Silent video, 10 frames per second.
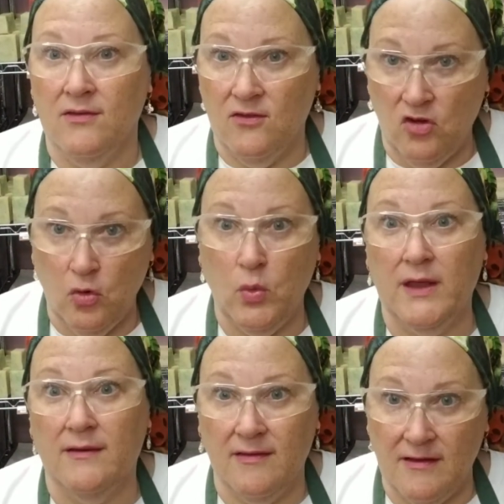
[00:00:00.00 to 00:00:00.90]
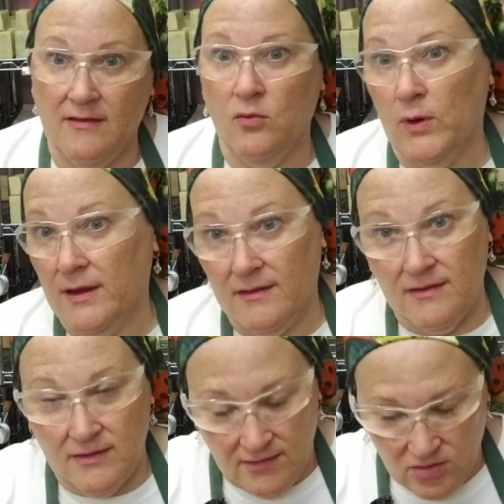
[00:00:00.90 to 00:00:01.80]
2 weeks, 6
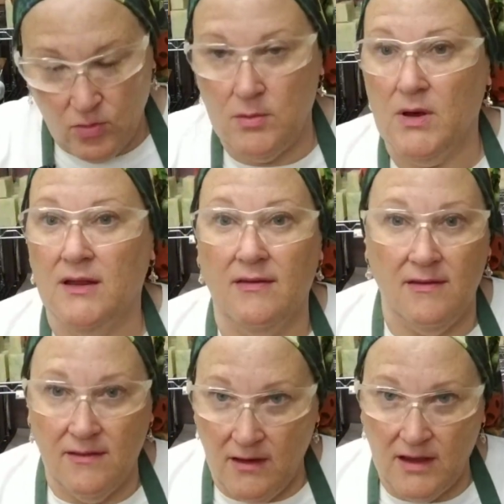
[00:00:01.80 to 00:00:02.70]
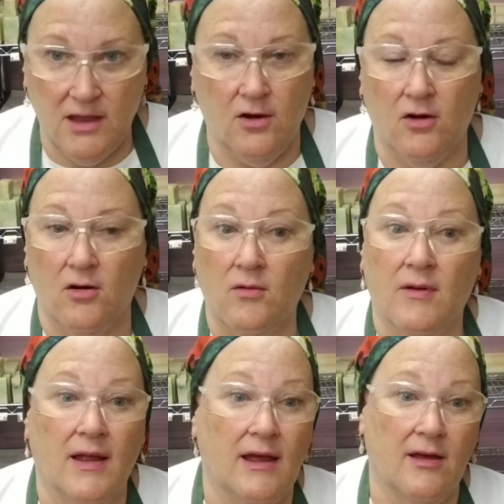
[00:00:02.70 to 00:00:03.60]
weeks, 3 months, a year
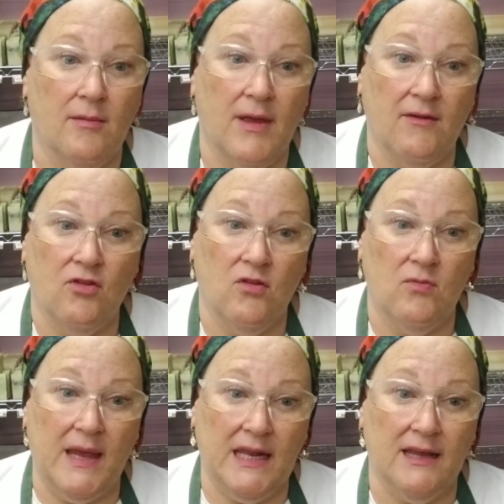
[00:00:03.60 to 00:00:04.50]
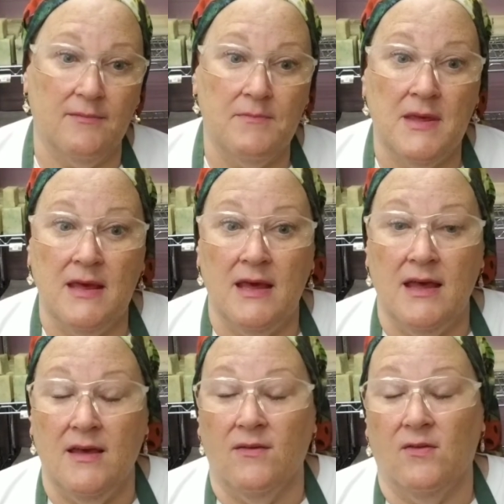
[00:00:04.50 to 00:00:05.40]
after you've made it.
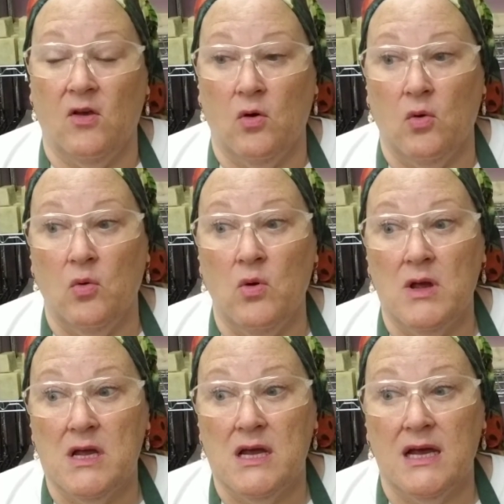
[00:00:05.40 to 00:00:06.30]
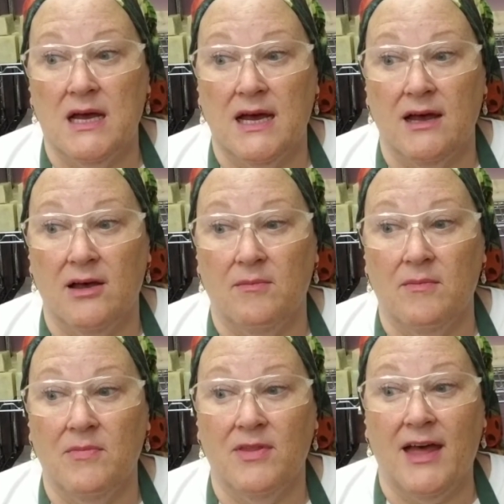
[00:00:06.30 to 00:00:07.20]
So
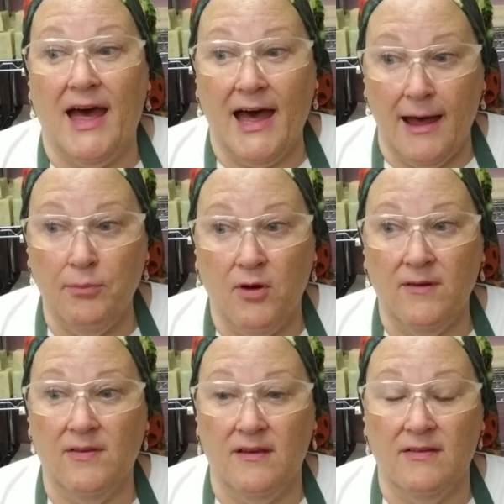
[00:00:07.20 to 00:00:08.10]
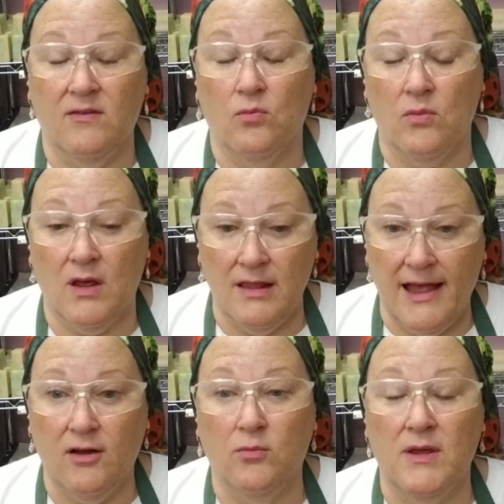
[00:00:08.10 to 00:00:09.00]
the hot process
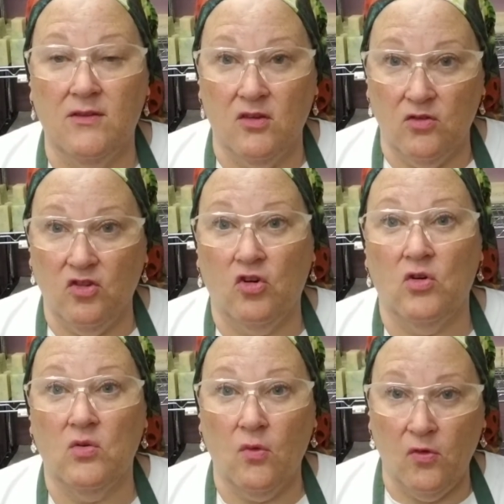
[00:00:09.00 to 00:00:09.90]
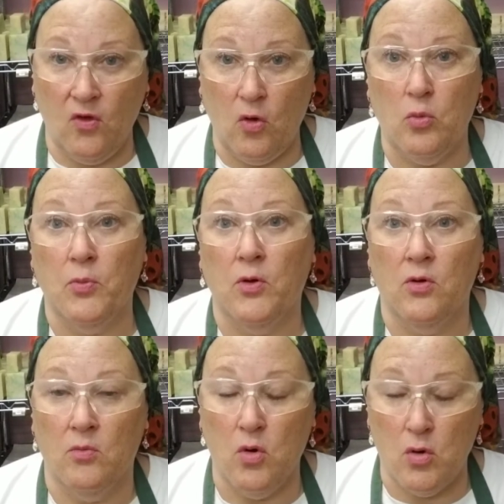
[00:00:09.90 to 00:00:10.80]
allowed me to turn soap
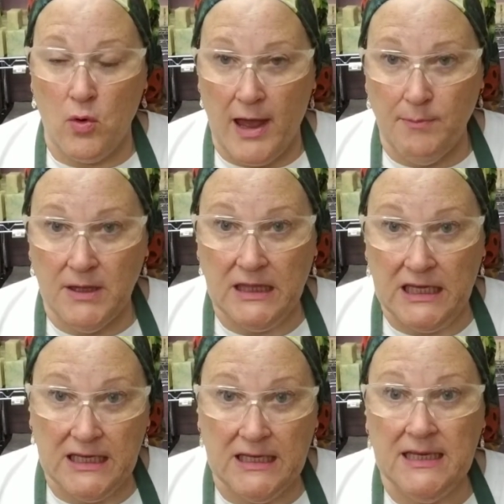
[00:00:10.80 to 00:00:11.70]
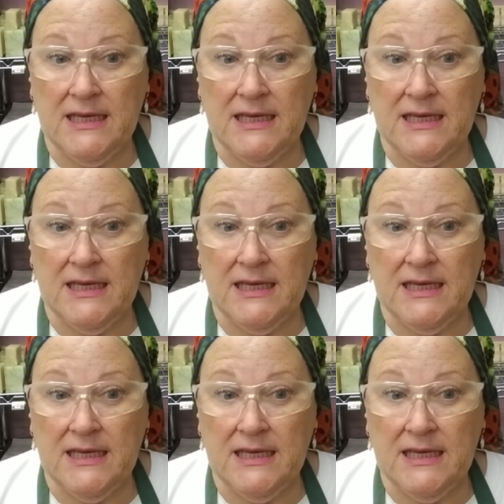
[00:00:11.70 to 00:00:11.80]
more rapidly.